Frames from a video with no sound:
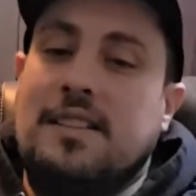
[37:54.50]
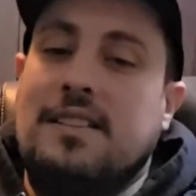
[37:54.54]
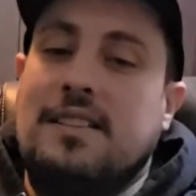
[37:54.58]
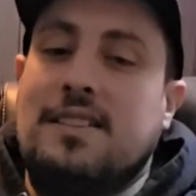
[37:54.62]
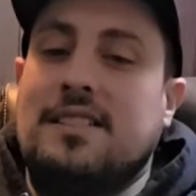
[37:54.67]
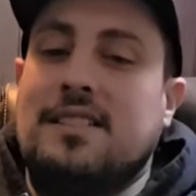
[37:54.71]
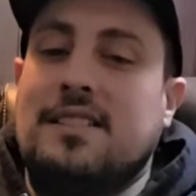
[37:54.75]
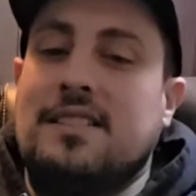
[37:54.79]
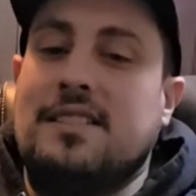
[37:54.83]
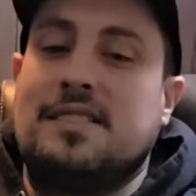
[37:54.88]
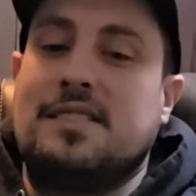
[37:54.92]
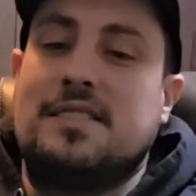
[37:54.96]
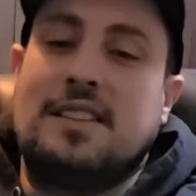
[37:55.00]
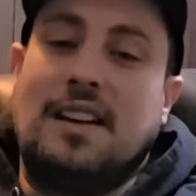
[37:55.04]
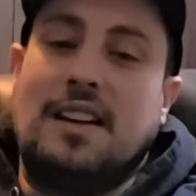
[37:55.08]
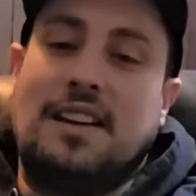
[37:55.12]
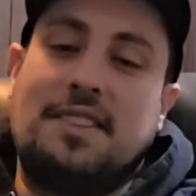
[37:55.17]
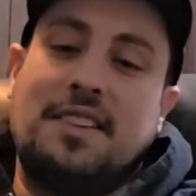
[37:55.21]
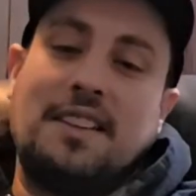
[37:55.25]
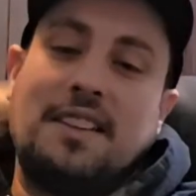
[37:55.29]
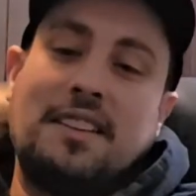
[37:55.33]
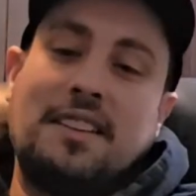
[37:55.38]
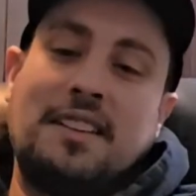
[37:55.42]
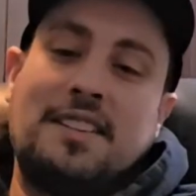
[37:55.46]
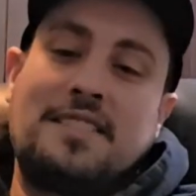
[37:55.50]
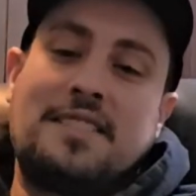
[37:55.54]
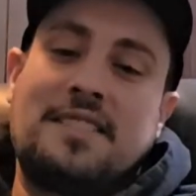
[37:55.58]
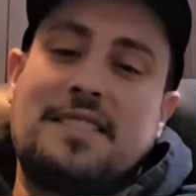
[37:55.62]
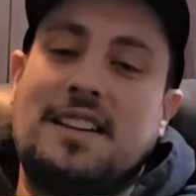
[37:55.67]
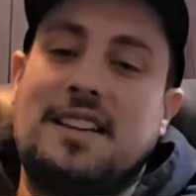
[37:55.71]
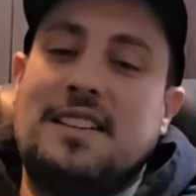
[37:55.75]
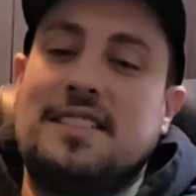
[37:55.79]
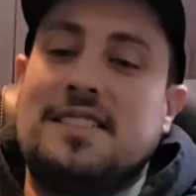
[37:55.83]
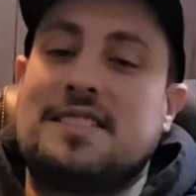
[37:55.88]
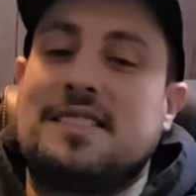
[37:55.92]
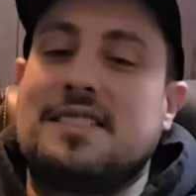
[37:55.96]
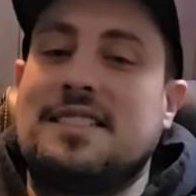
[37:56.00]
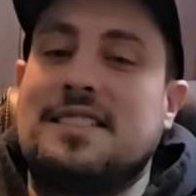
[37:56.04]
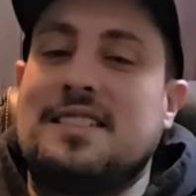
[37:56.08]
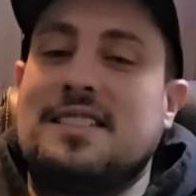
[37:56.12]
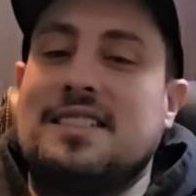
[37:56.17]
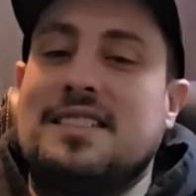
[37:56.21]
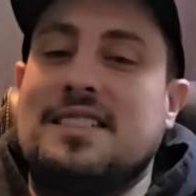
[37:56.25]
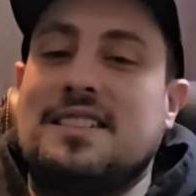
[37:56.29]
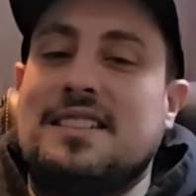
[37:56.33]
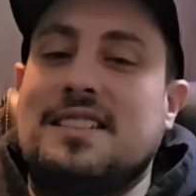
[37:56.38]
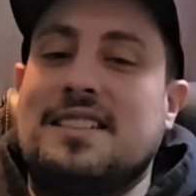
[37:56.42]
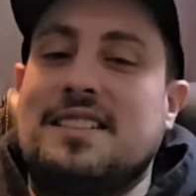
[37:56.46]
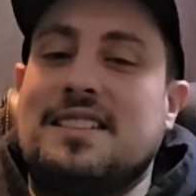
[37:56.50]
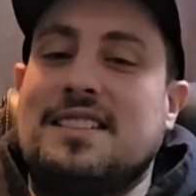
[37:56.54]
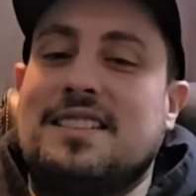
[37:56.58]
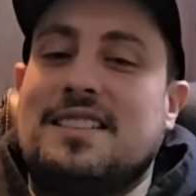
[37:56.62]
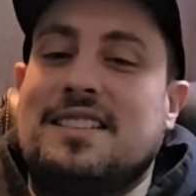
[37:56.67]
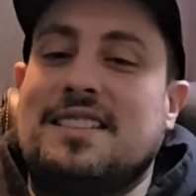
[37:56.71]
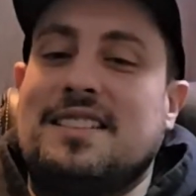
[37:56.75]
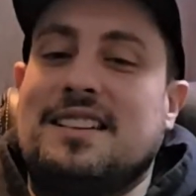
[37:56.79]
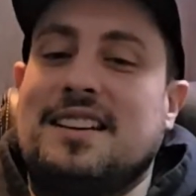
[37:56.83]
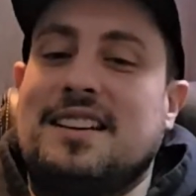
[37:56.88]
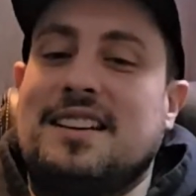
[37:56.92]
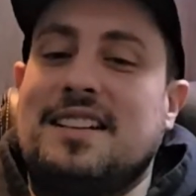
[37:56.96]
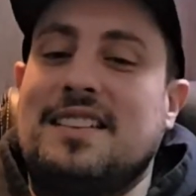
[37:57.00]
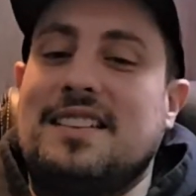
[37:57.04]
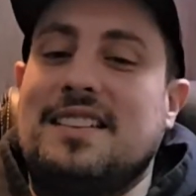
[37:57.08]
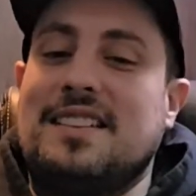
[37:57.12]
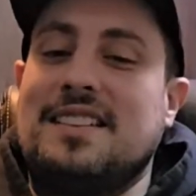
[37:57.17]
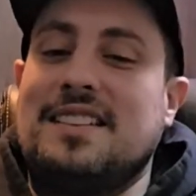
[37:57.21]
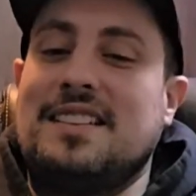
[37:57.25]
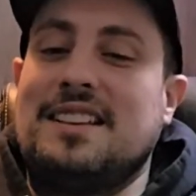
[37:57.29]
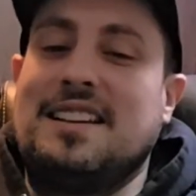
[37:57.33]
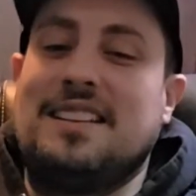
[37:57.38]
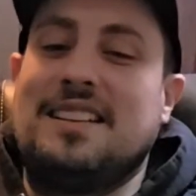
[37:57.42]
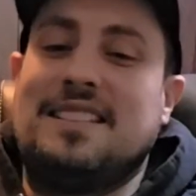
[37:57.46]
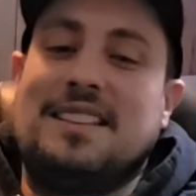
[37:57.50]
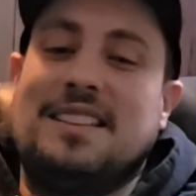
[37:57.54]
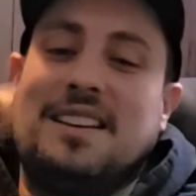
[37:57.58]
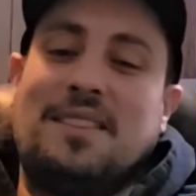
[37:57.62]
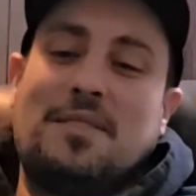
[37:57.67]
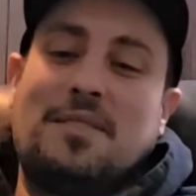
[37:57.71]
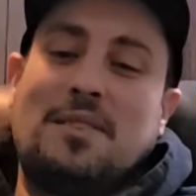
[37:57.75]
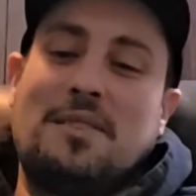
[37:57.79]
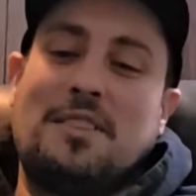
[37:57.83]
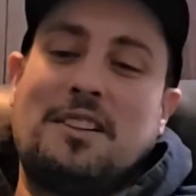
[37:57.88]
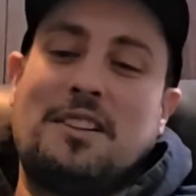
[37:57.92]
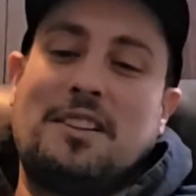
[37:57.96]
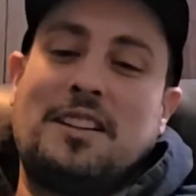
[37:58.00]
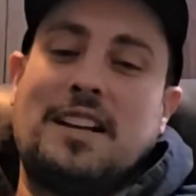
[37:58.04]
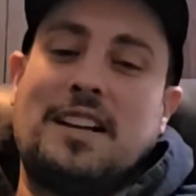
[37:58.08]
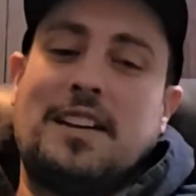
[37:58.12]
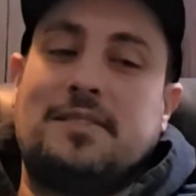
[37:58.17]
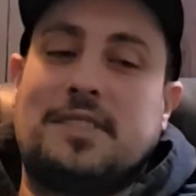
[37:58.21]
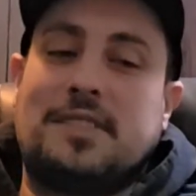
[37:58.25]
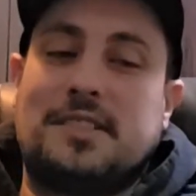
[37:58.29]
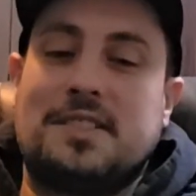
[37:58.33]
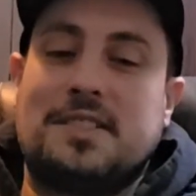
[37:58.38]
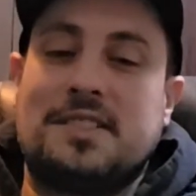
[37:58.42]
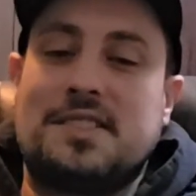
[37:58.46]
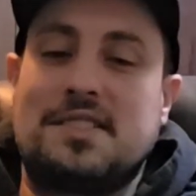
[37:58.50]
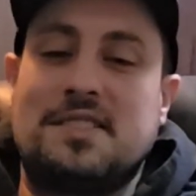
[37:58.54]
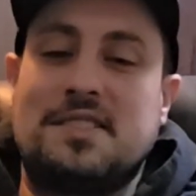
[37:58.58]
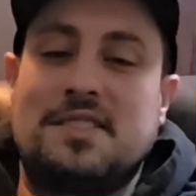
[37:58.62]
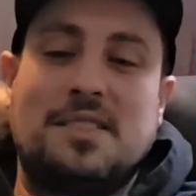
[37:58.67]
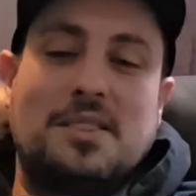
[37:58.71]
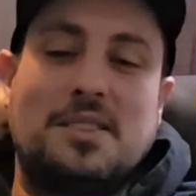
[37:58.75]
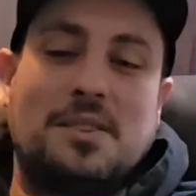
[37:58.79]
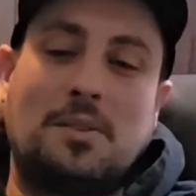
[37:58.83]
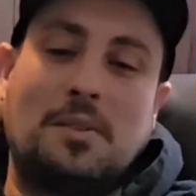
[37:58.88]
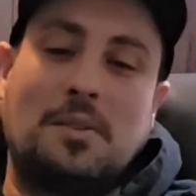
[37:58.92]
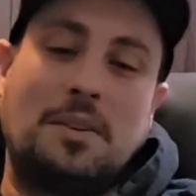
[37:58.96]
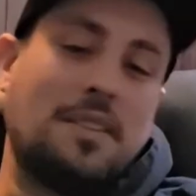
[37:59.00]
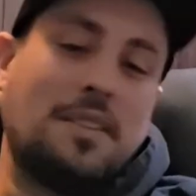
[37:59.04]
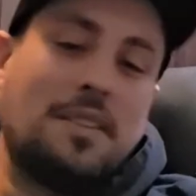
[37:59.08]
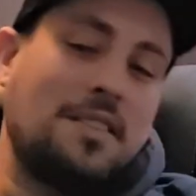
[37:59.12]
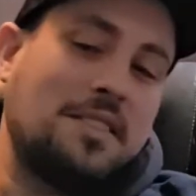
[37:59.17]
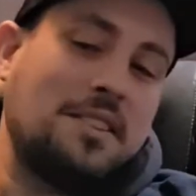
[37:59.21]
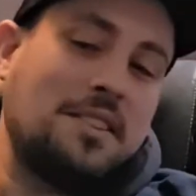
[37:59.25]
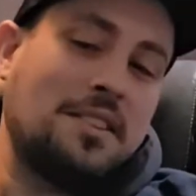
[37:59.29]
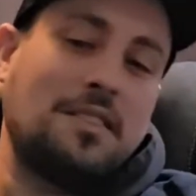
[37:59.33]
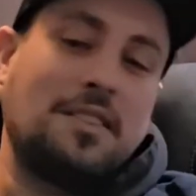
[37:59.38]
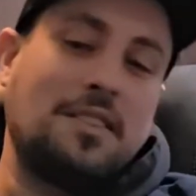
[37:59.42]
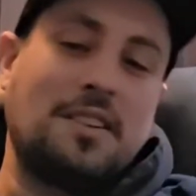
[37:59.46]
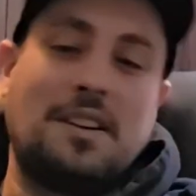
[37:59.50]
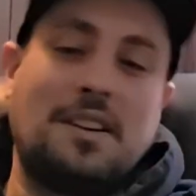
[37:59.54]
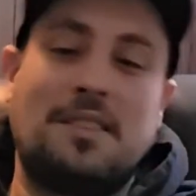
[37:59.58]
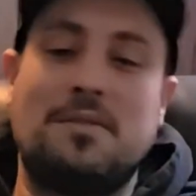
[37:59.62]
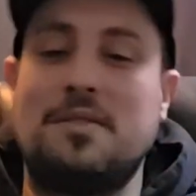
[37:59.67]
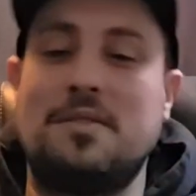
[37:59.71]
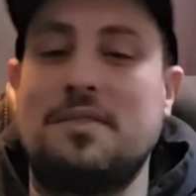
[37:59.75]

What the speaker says: There's nothing that says that it never relevels, or that there are no